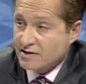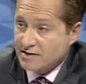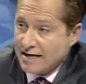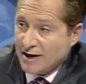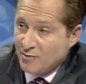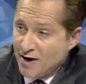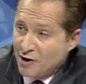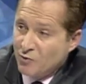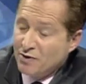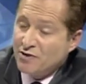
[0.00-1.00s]
in
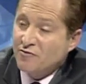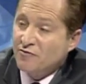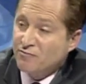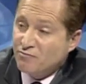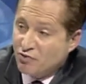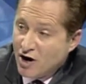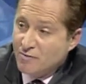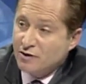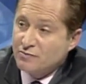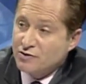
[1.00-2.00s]
Sacramento. But the
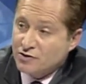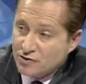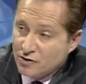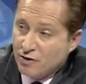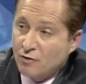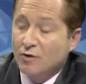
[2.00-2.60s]
problem, sir,